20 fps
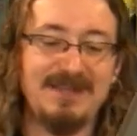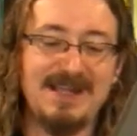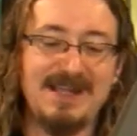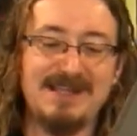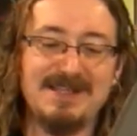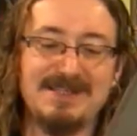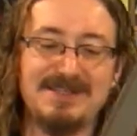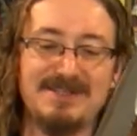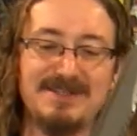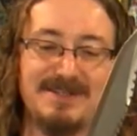
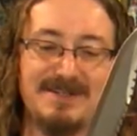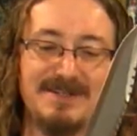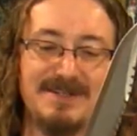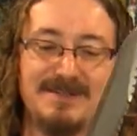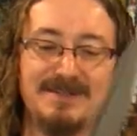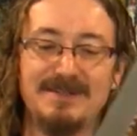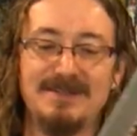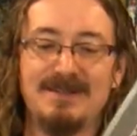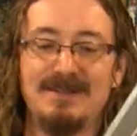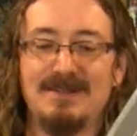case
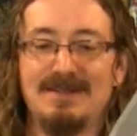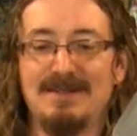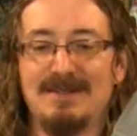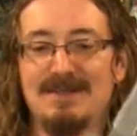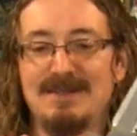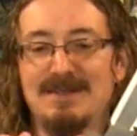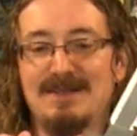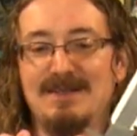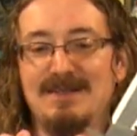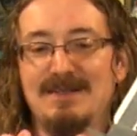here.
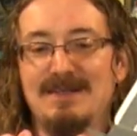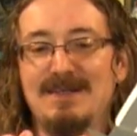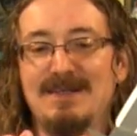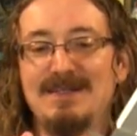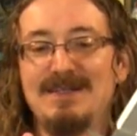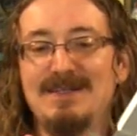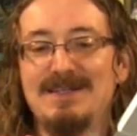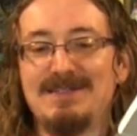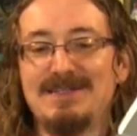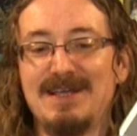
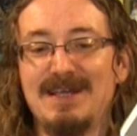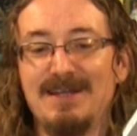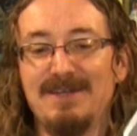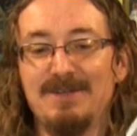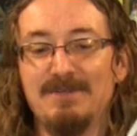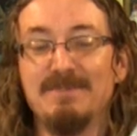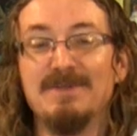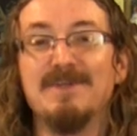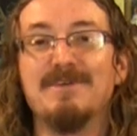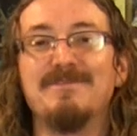I think it's got a
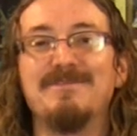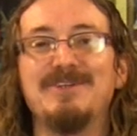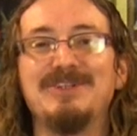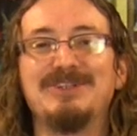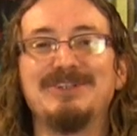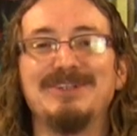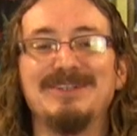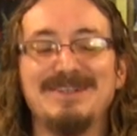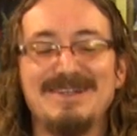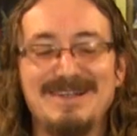little bit of
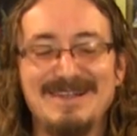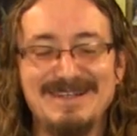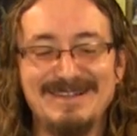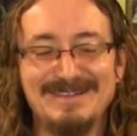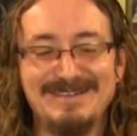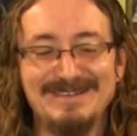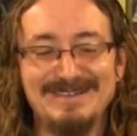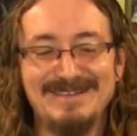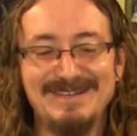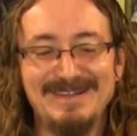fishing
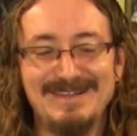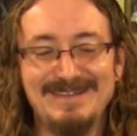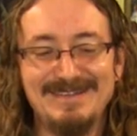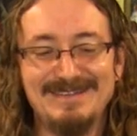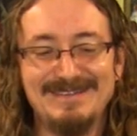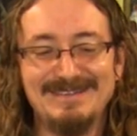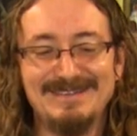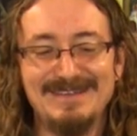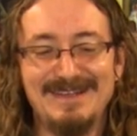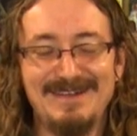line on there.
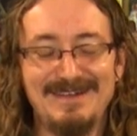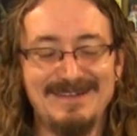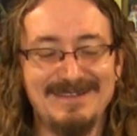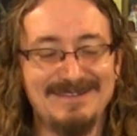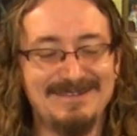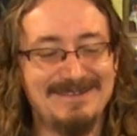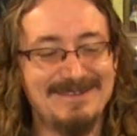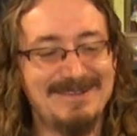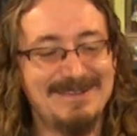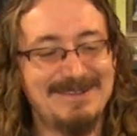It's, uh,
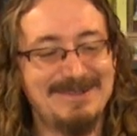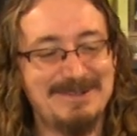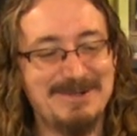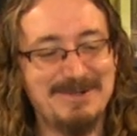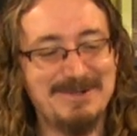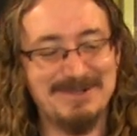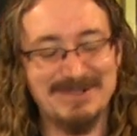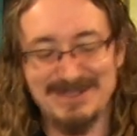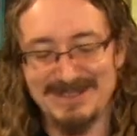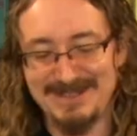it's really
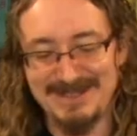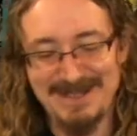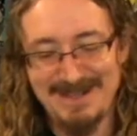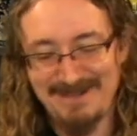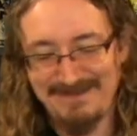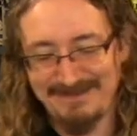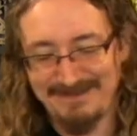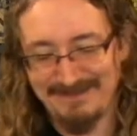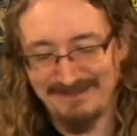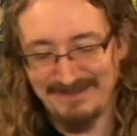cool
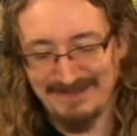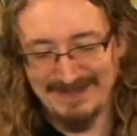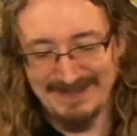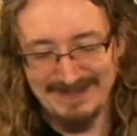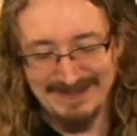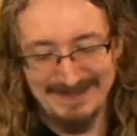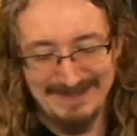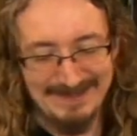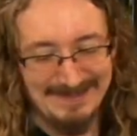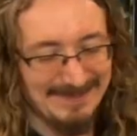stuff.
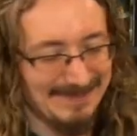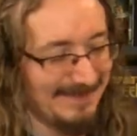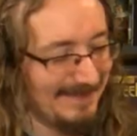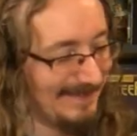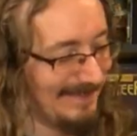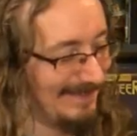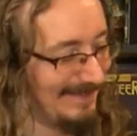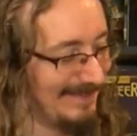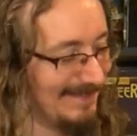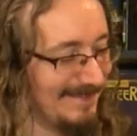
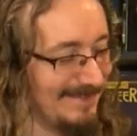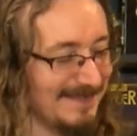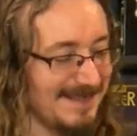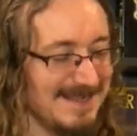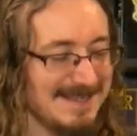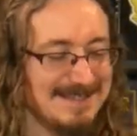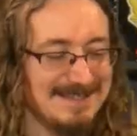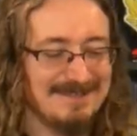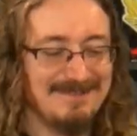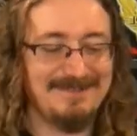You know, in
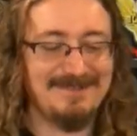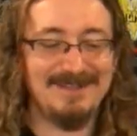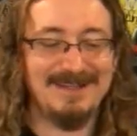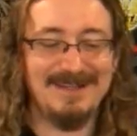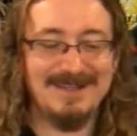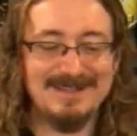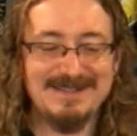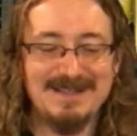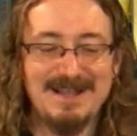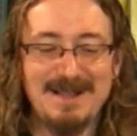case of
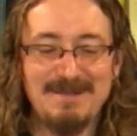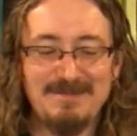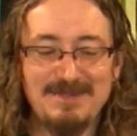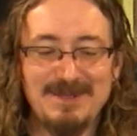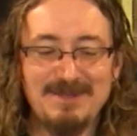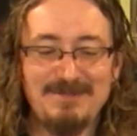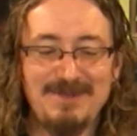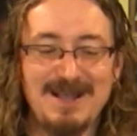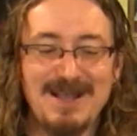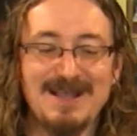uh,
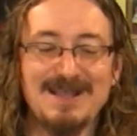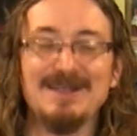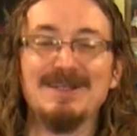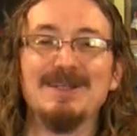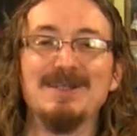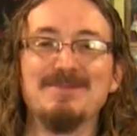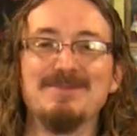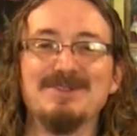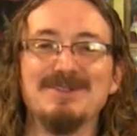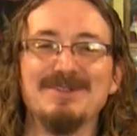zombie
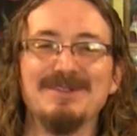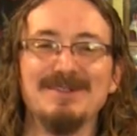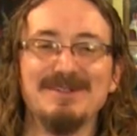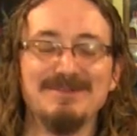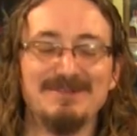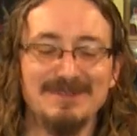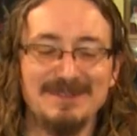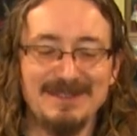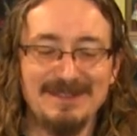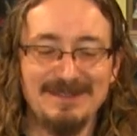apocalypse, you know,
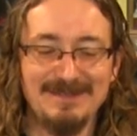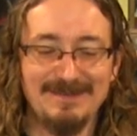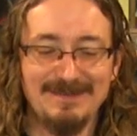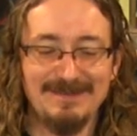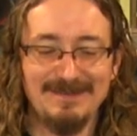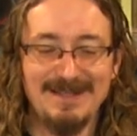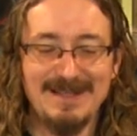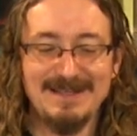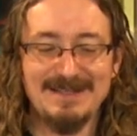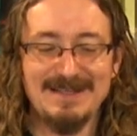you'd really
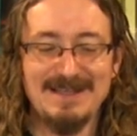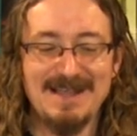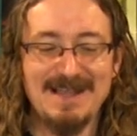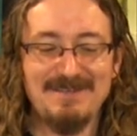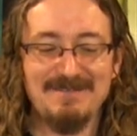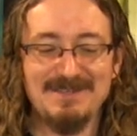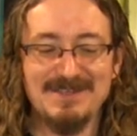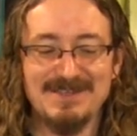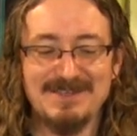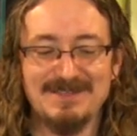like to
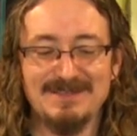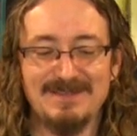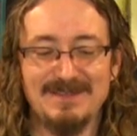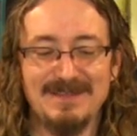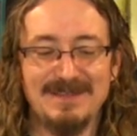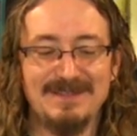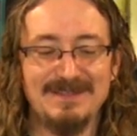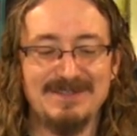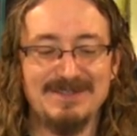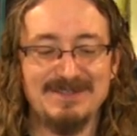have this,
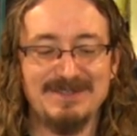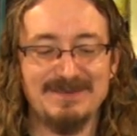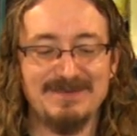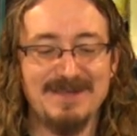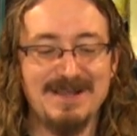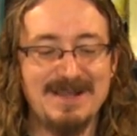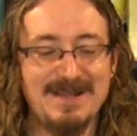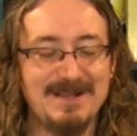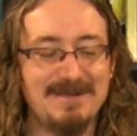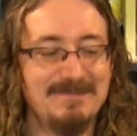this
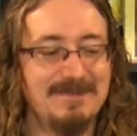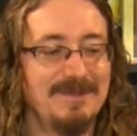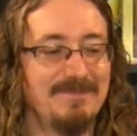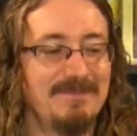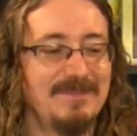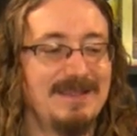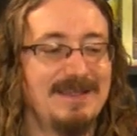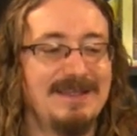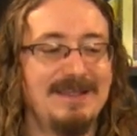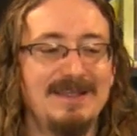around, but
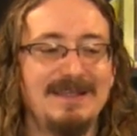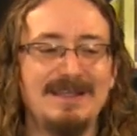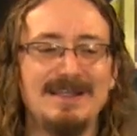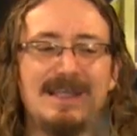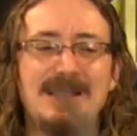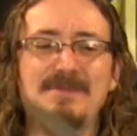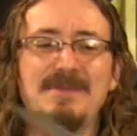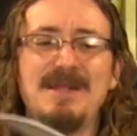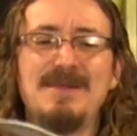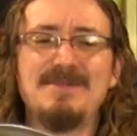
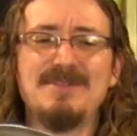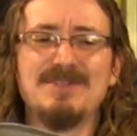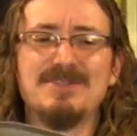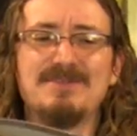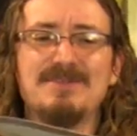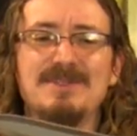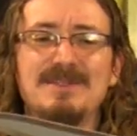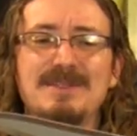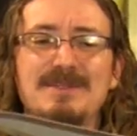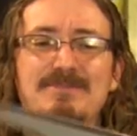I mean, I'm
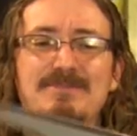just really